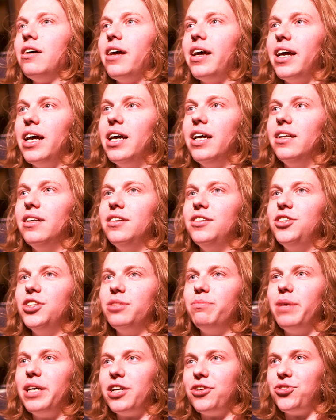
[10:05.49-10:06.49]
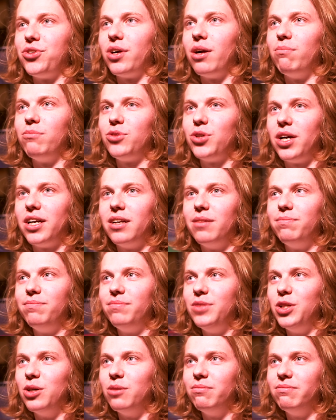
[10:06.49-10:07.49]
and just making sure I'm trying to,
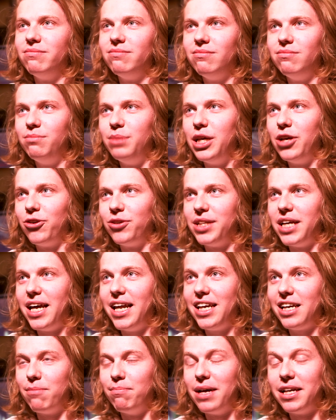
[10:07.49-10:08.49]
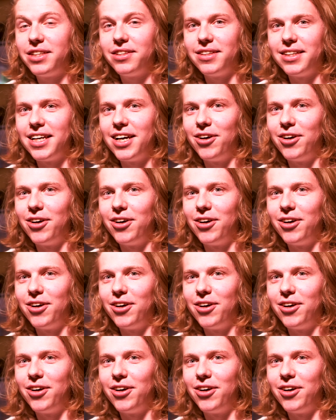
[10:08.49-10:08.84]
you know, be entertaining and mentally